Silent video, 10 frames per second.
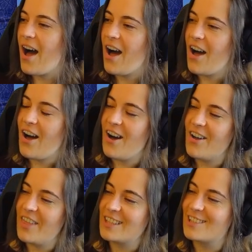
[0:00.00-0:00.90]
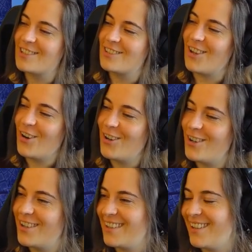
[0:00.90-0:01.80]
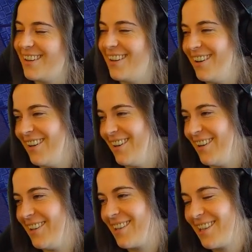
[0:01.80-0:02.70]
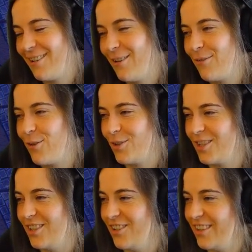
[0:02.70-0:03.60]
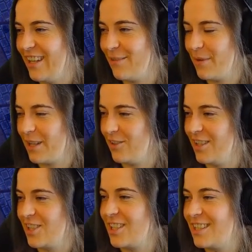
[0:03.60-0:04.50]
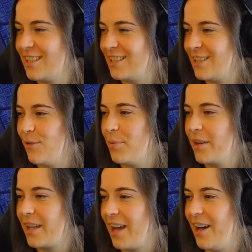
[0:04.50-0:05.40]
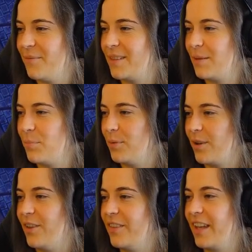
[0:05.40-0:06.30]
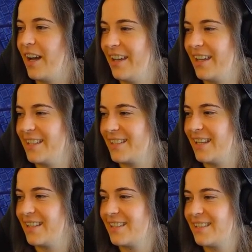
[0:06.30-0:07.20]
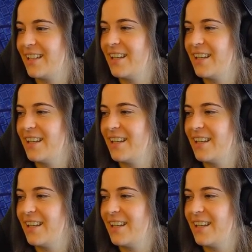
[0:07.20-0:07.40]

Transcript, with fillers: Oh, that's so. Oh, of course you know that. Oh my goodness, it's it's the robotic arm that they put on the ISS.